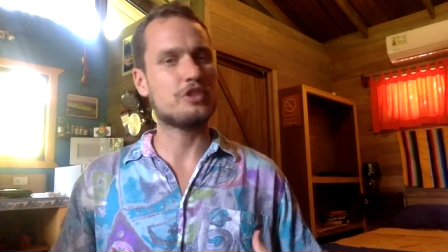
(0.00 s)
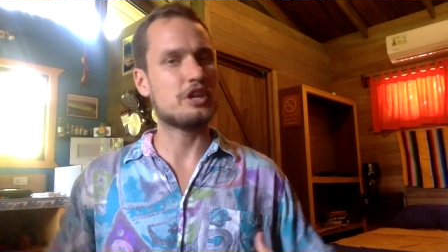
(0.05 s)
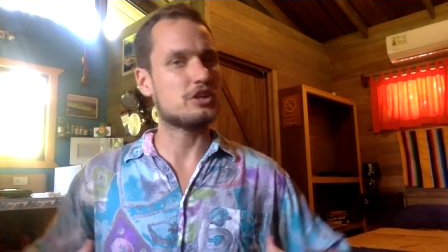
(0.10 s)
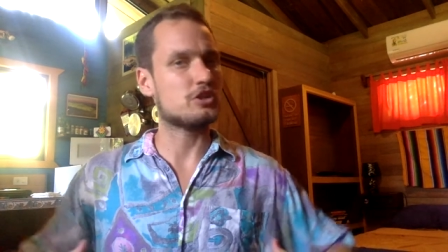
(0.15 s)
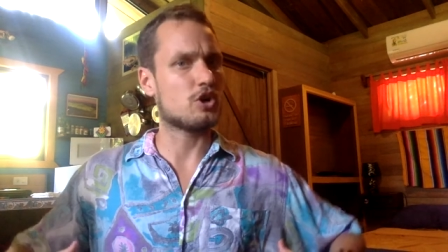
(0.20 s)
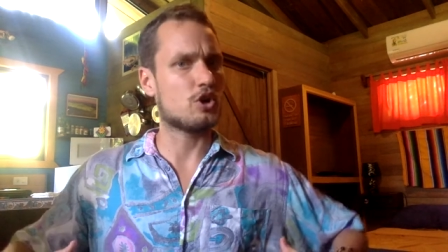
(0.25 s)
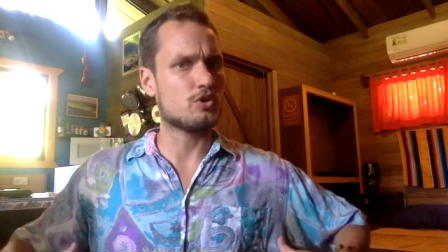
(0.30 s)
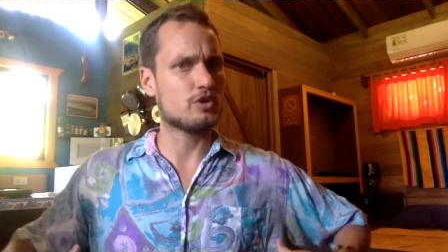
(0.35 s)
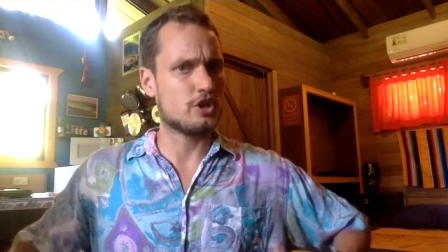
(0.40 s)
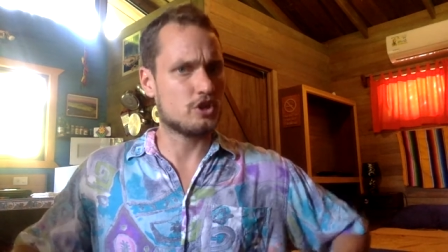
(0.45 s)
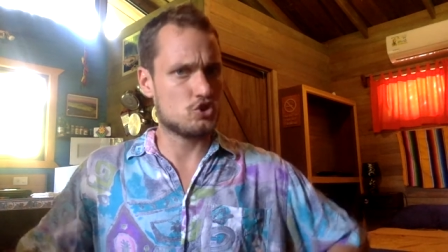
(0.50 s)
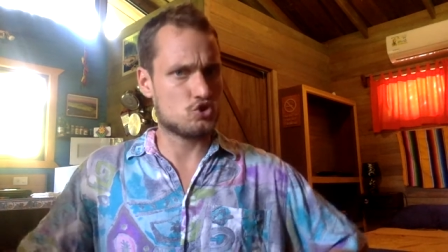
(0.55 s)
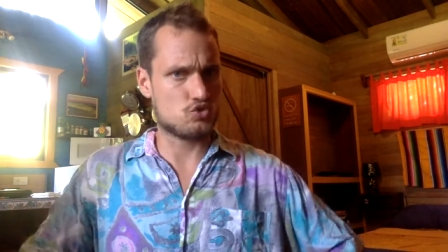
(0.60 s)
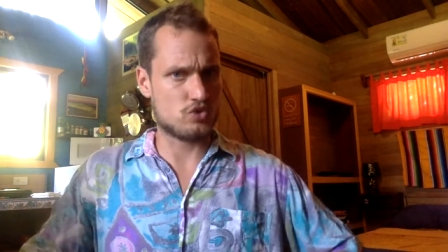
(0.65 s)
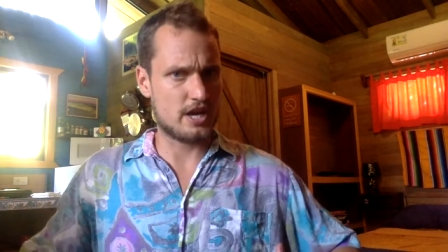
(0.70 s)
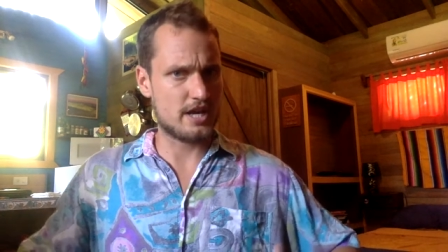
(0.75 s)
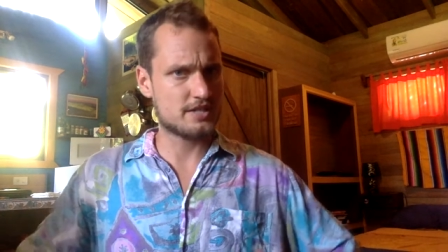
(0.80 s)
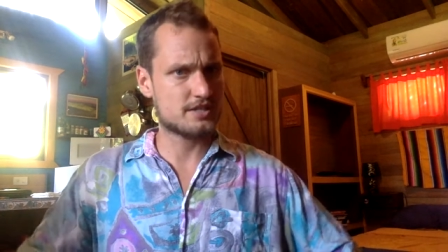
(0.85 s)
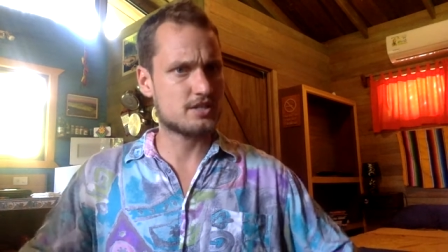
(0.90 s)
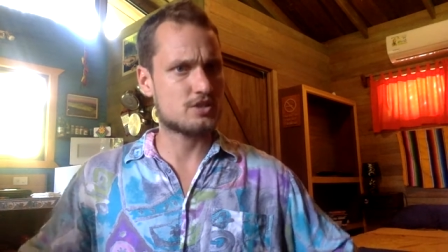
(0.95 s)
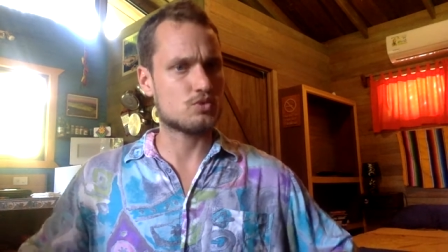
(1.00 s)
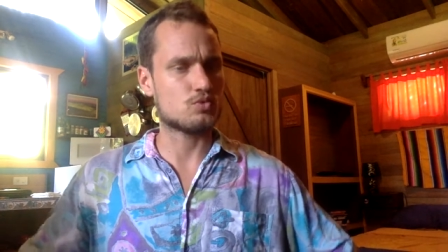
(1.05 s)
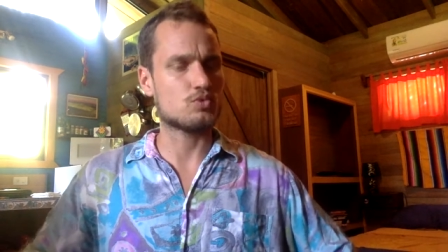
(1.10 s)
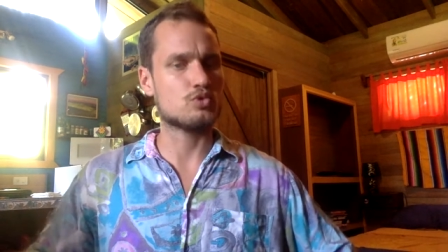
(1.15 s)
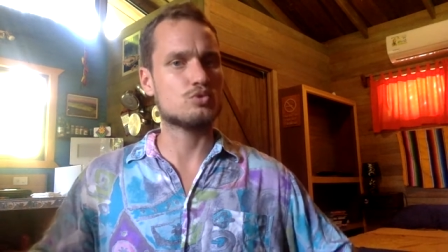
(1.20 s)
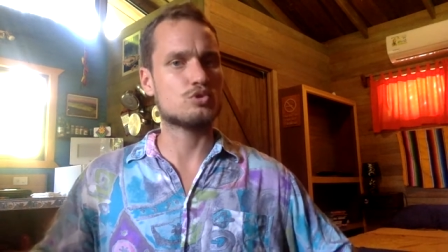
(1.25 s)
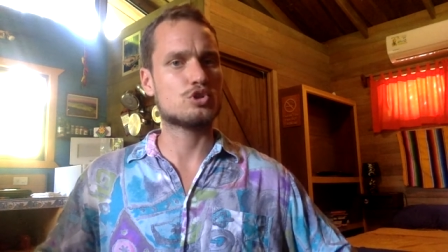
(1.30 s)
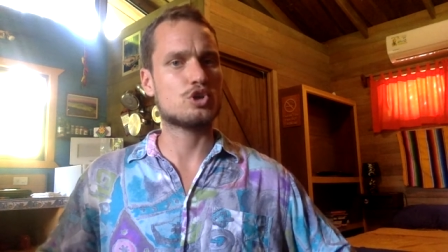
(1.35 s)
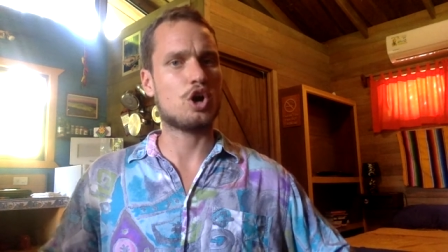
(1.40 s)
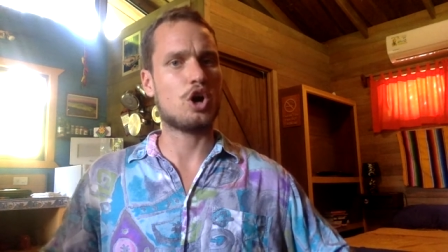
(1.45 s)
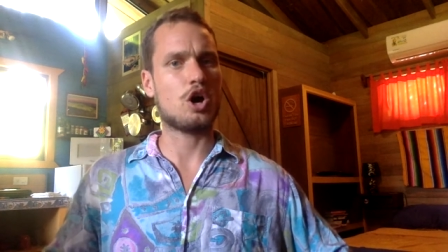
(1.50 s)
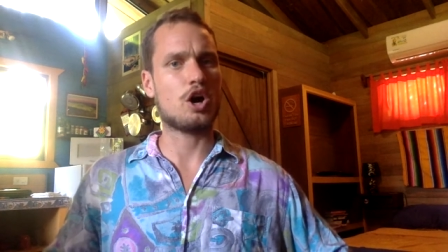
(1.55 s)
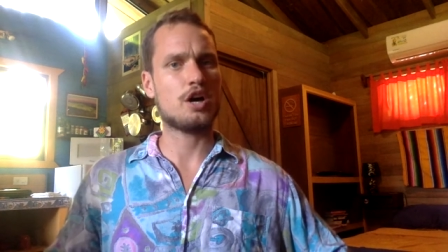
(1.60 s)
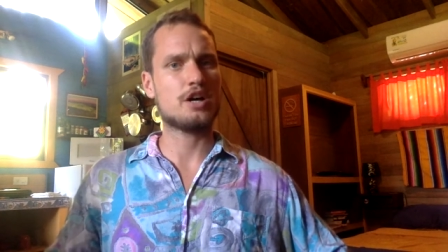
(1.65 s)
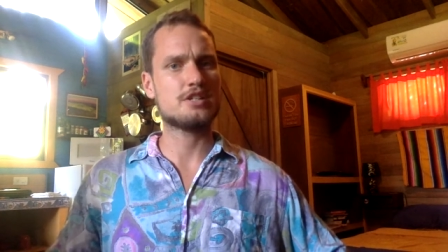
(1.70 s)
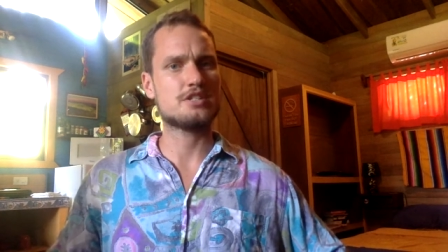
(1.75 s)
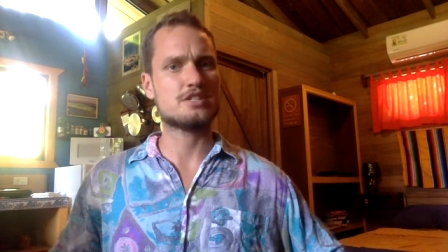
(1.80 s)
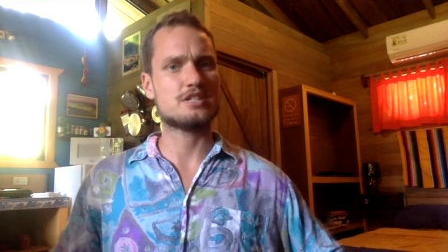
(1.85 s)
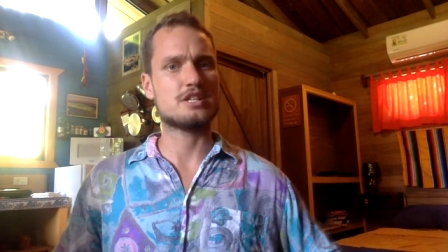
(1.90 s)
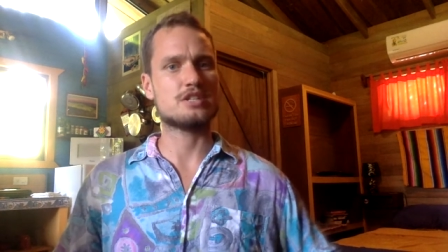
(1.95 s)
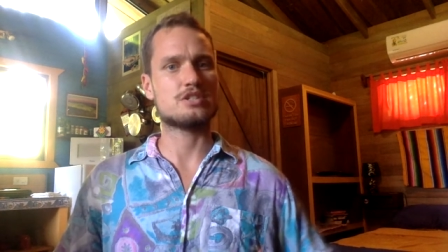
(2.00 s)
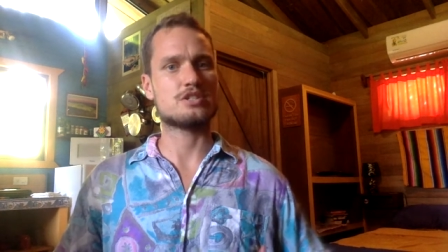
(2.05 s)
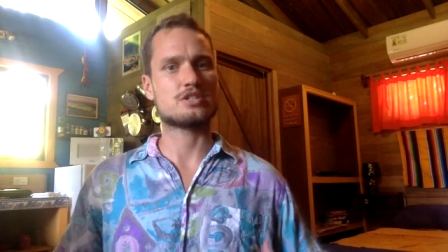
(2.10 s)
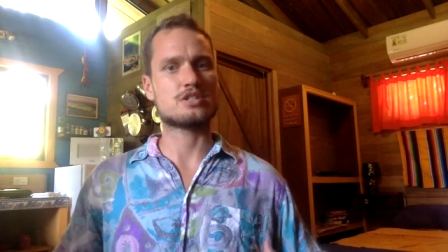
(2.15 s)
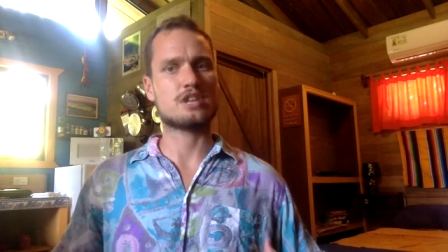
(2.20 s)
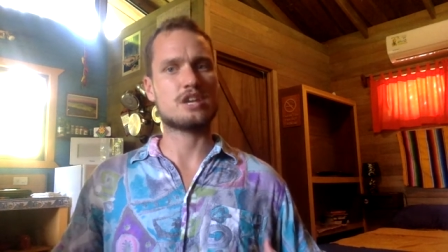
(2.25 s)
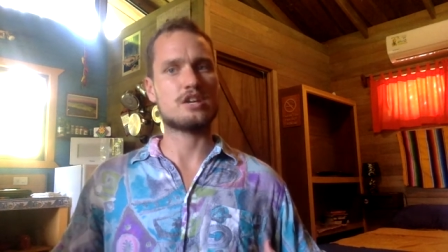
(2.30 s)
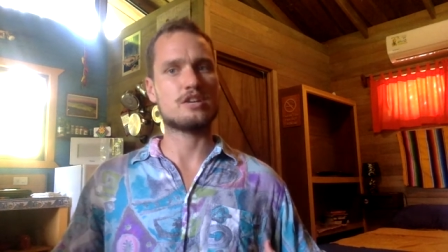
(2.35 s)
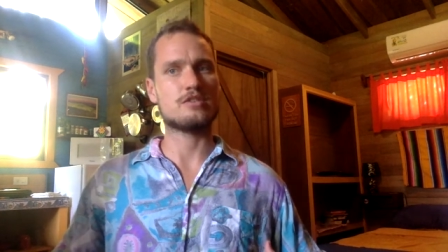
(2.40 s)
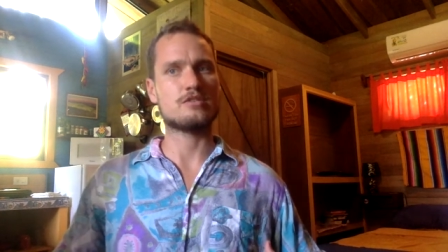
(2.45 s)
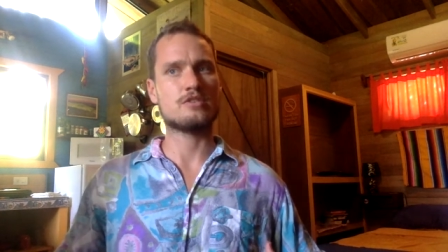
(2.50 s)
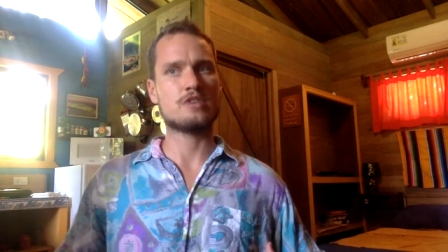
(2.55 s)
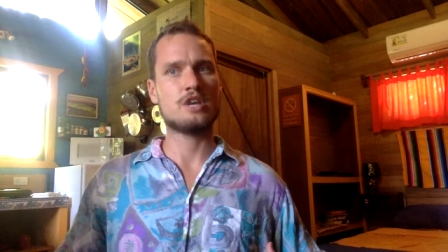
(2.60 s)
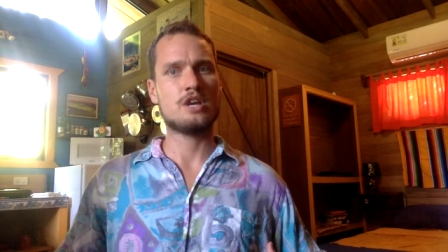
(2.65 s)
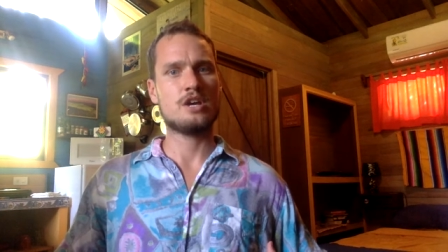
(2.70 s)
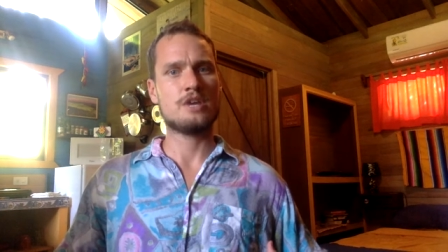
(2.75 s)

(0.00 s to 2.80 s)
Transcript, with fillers: They don't address the root cause. They just kind of